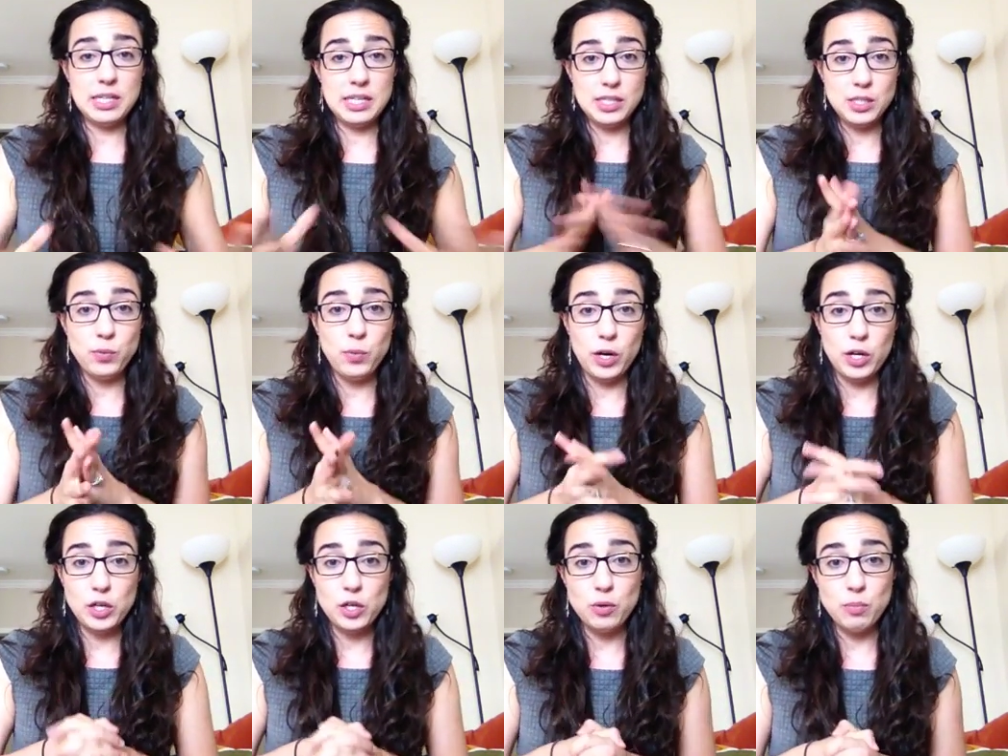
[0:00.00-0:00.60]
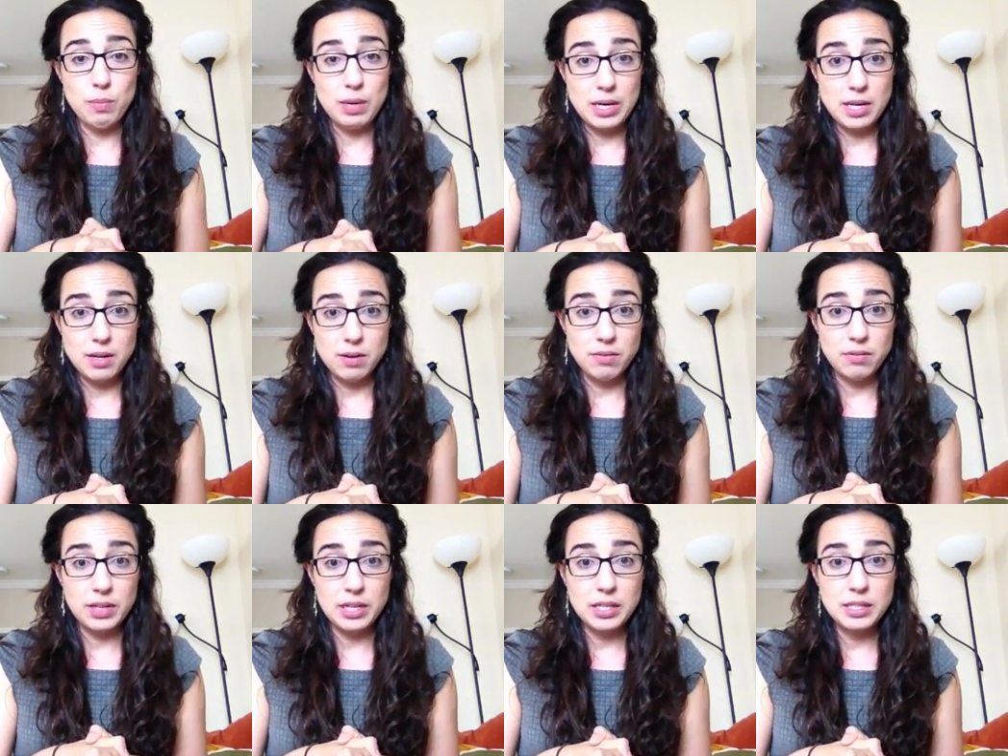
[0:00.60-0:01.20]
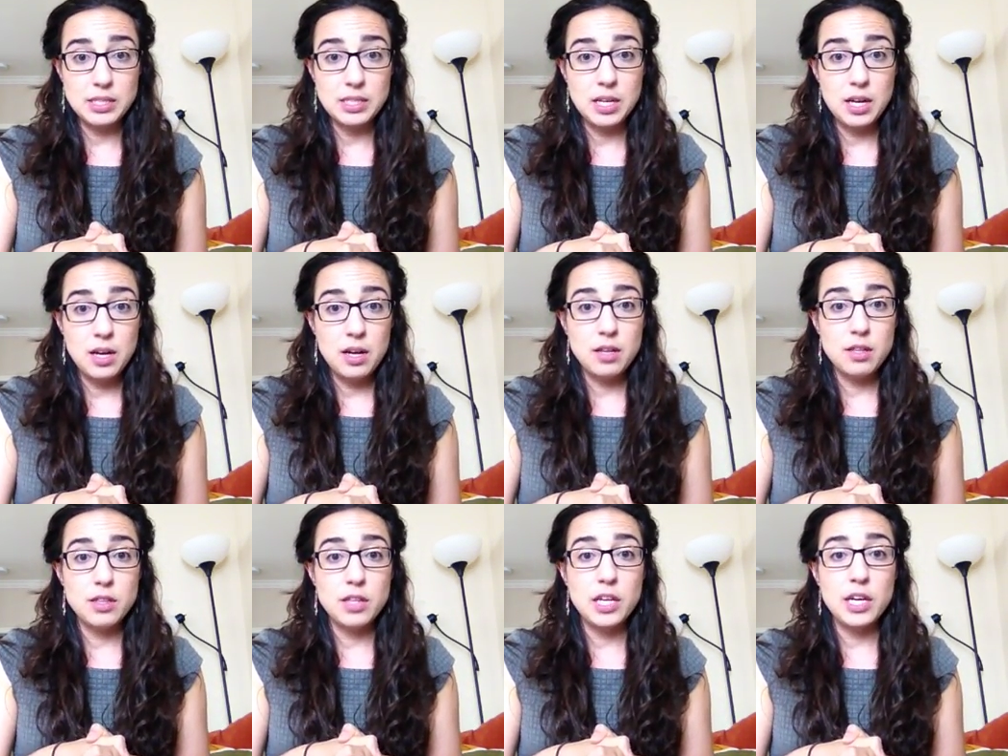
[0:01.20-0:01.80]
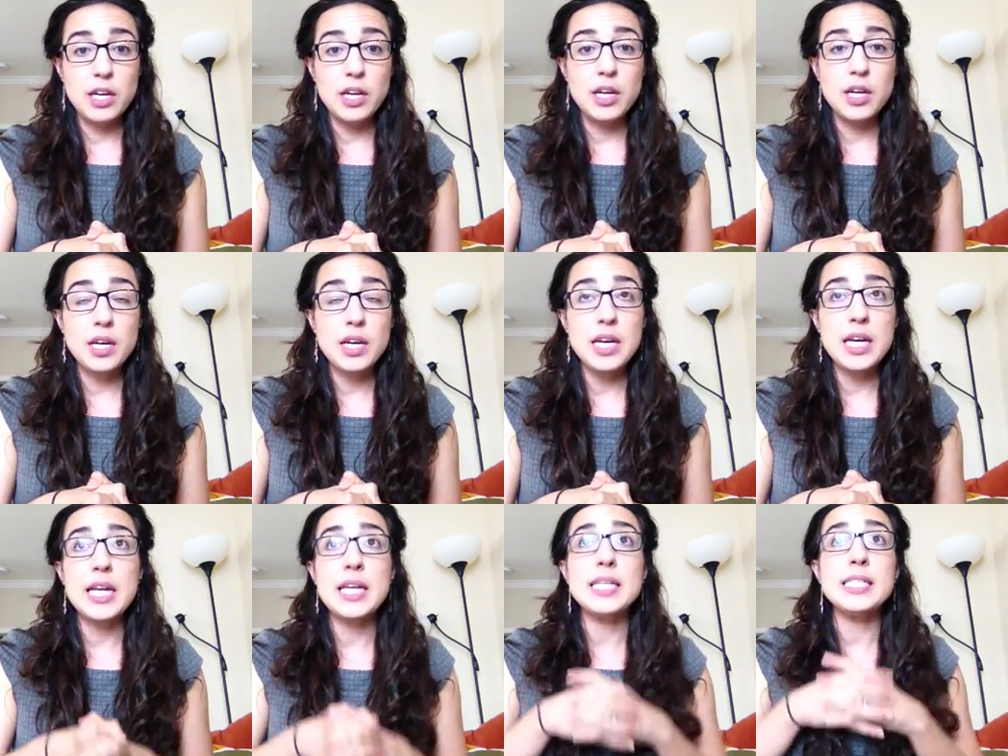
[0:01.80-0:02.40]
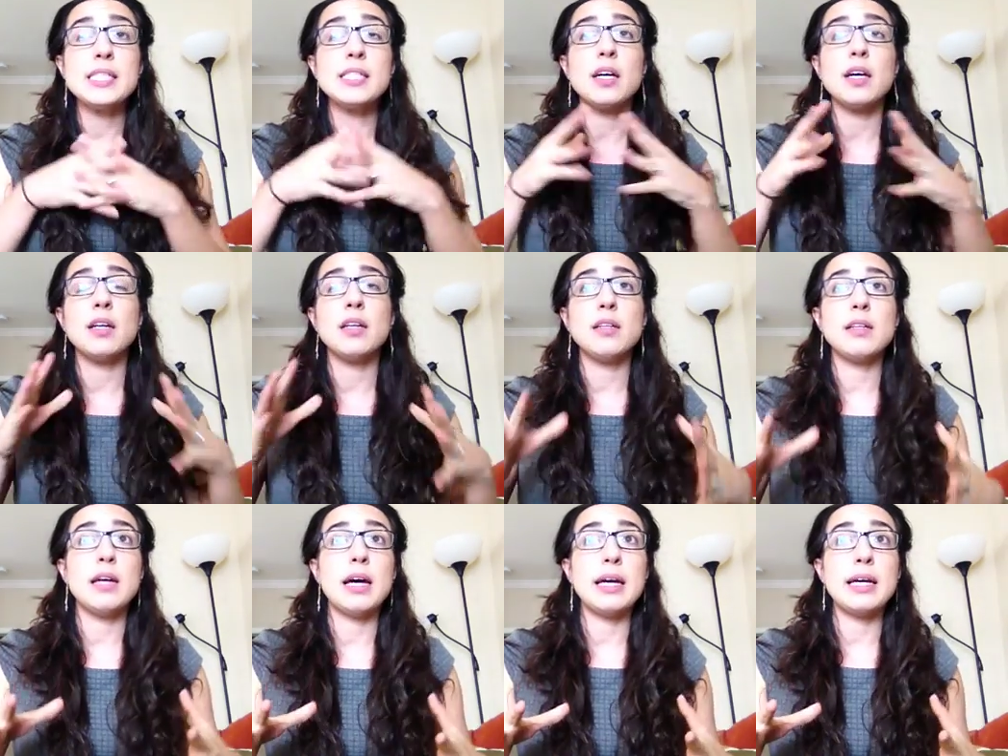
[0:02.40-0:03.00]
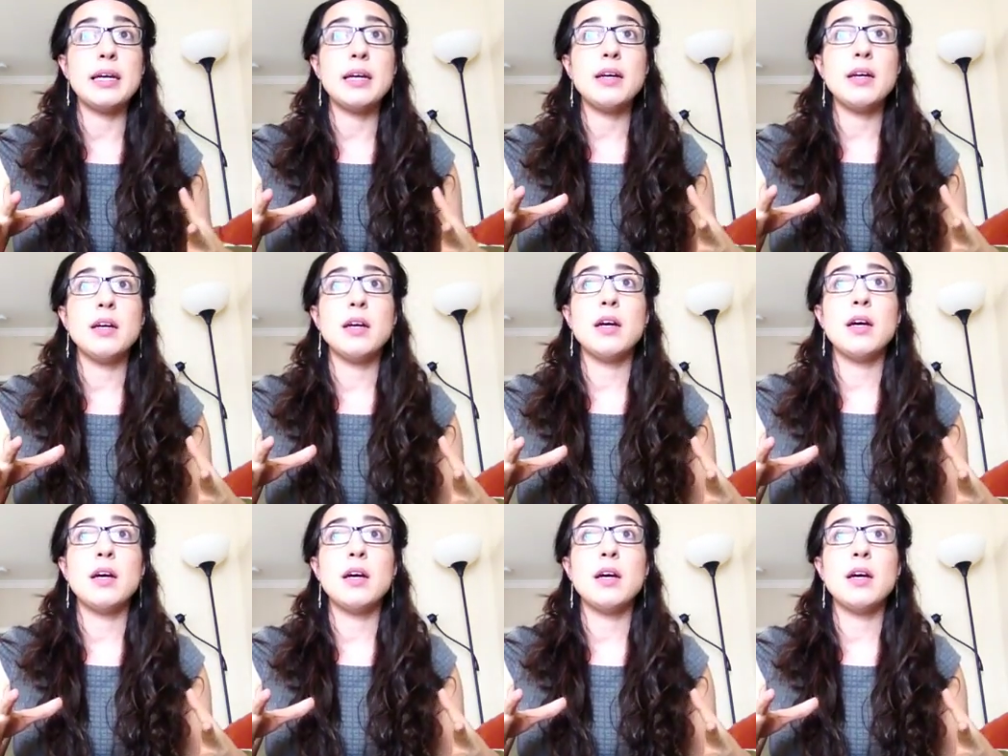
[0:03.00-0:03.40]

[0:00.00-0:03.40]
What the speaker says: is what you make of it. It is unlike